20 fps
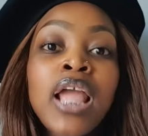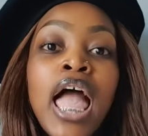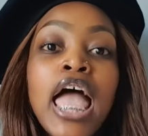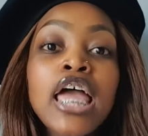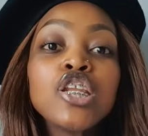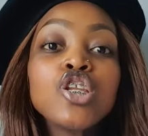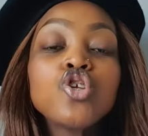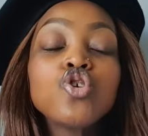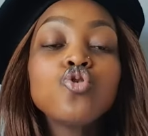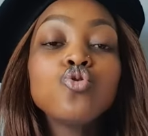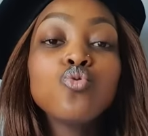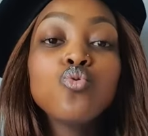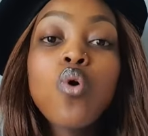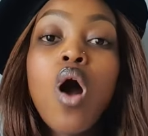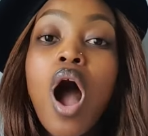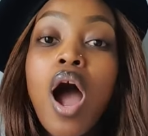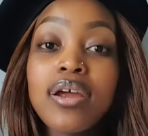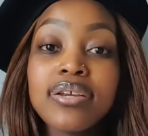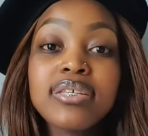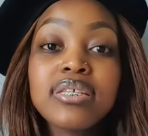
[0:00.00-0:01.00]
and you
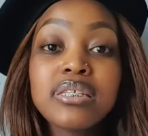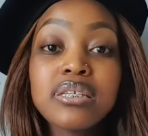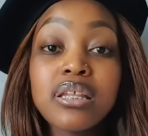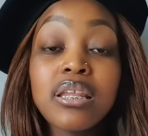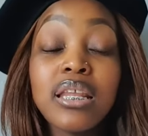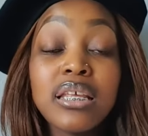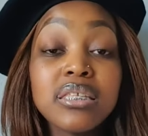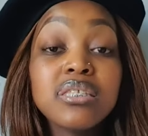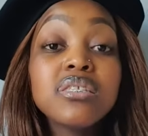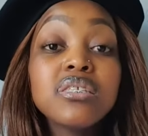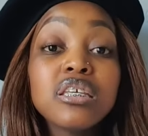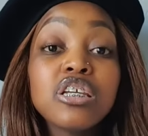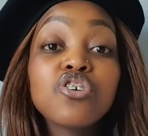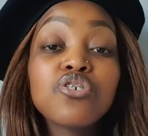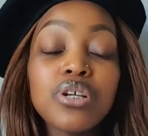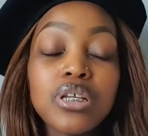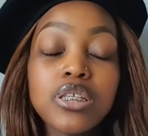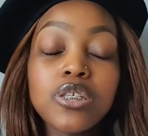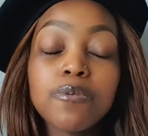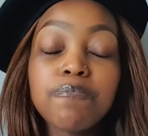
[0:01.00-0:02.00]
are still a
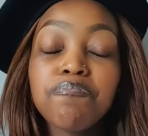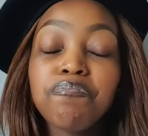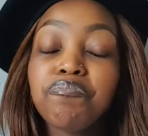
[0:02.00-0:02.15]
secret.